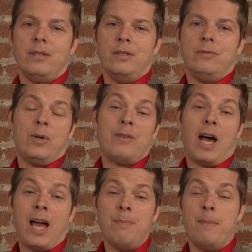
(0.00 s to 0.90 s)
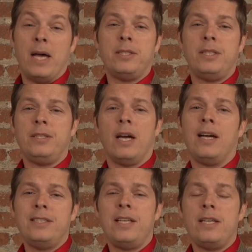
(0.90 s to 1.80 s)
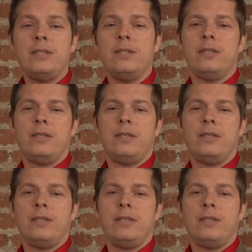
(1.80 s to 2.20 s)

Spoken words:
If you have a high melanin content,